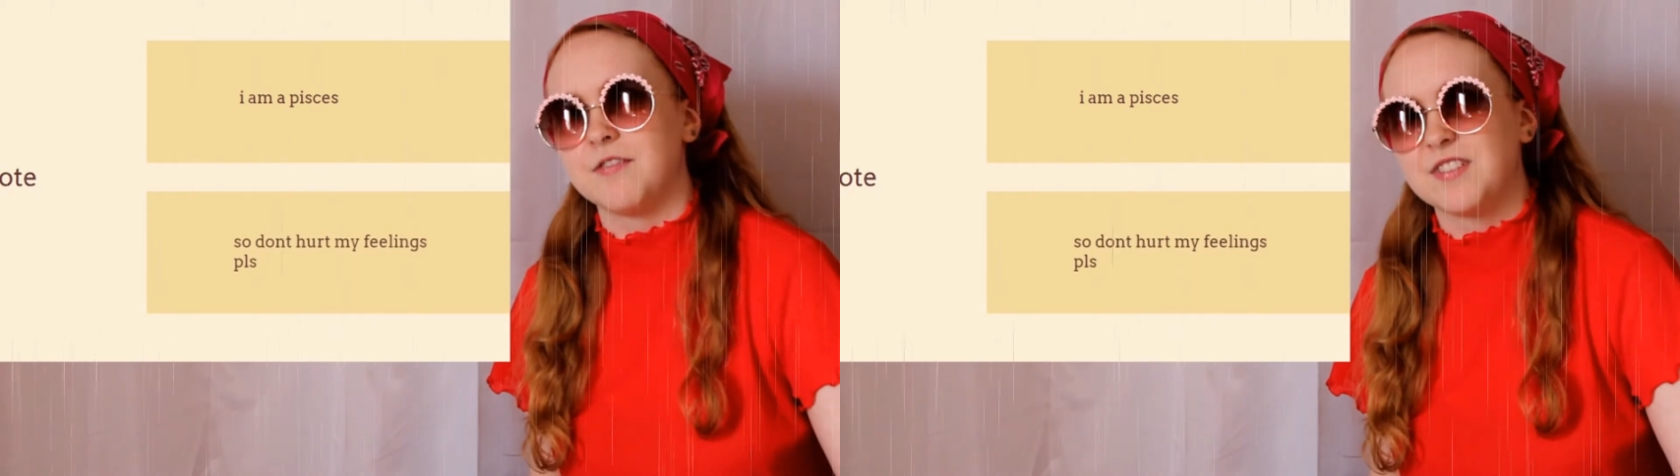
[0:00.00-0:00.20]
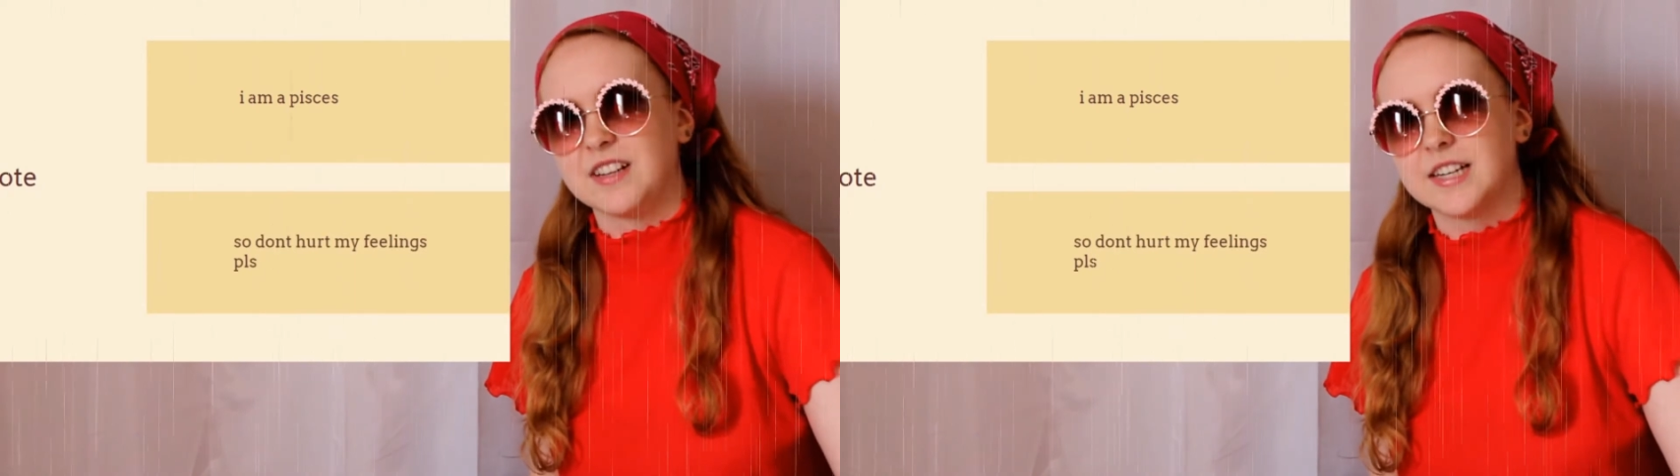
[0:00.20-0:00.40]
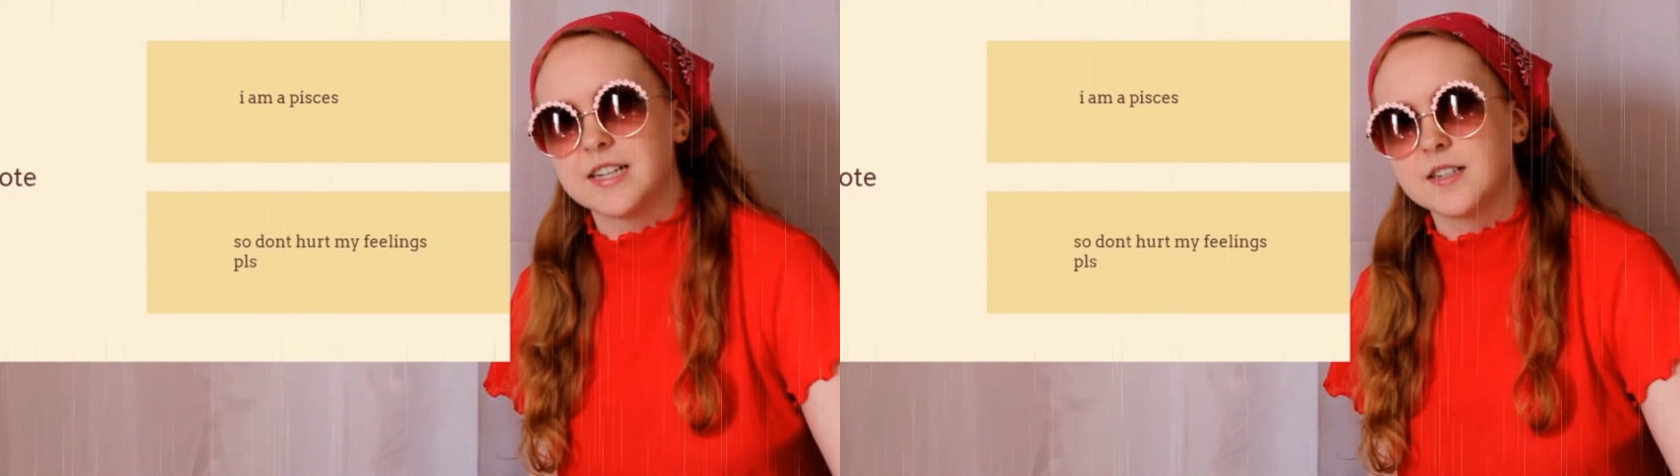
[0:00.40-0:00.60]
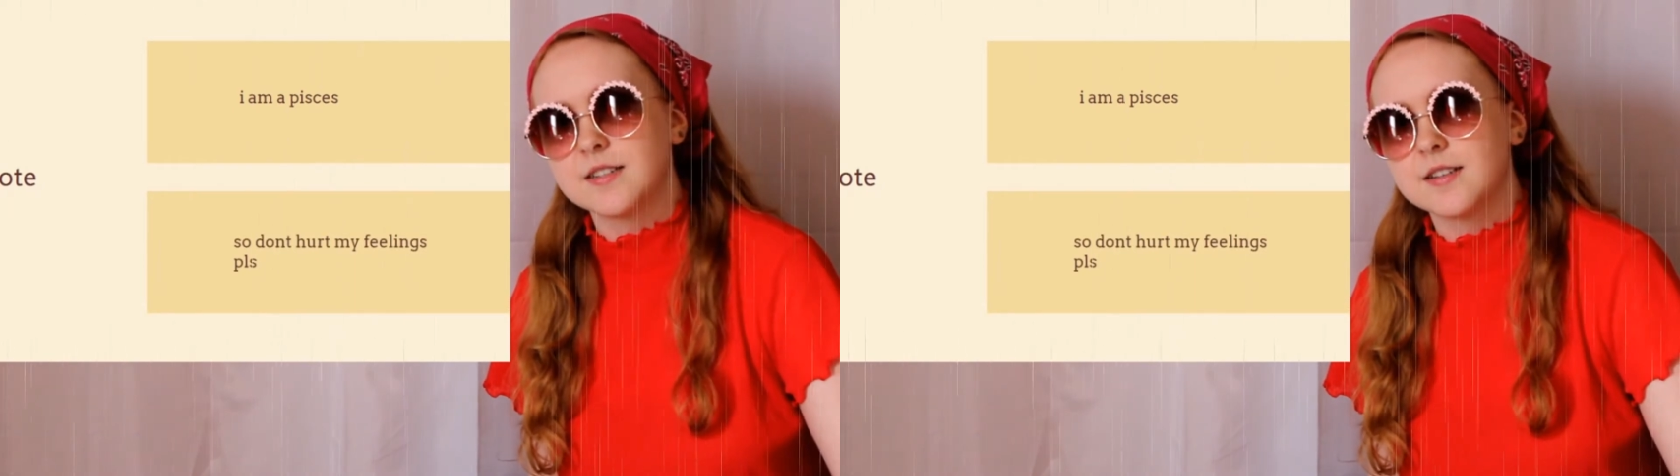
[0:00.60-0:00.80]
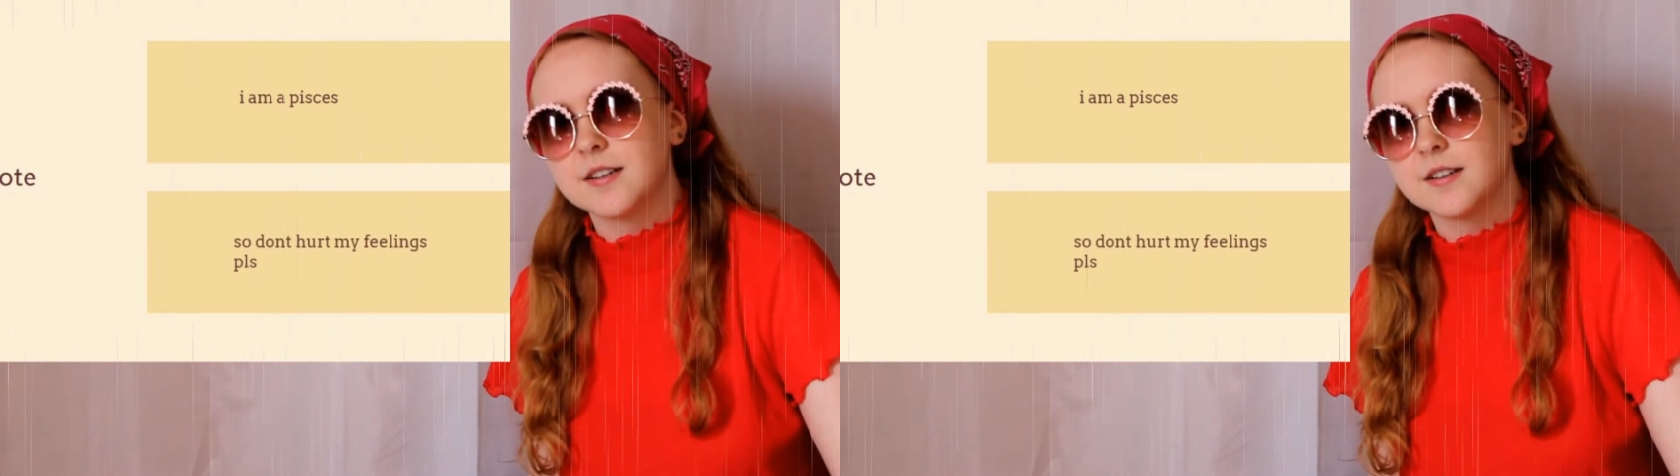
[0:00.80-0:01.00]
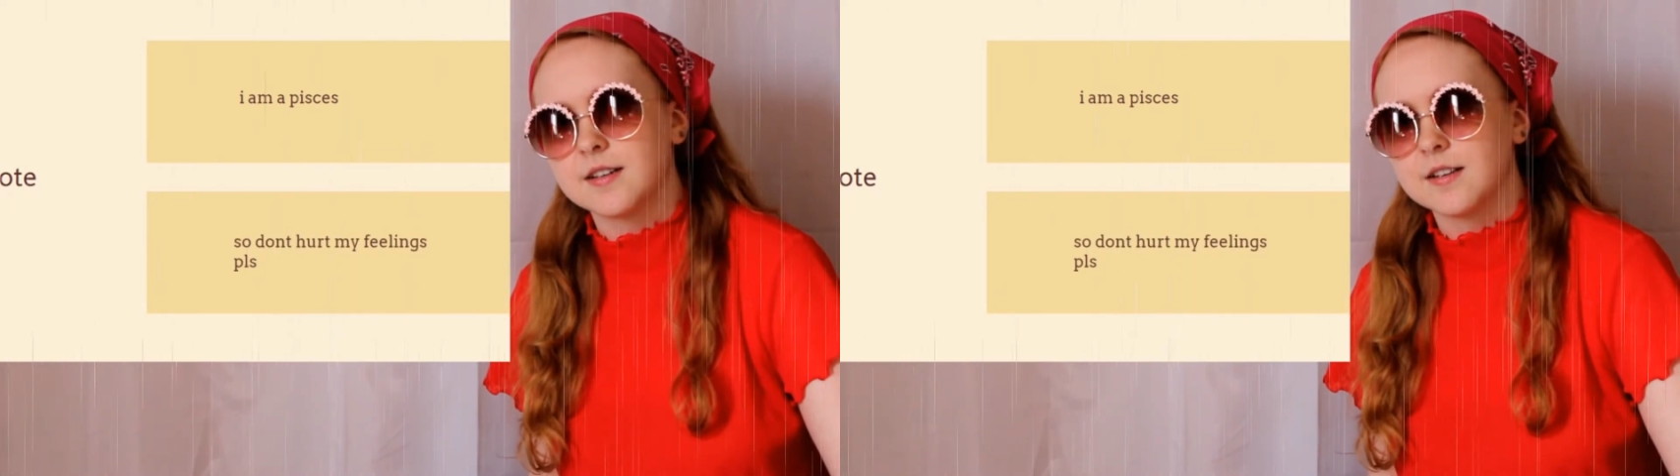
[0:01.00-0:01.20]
feelings.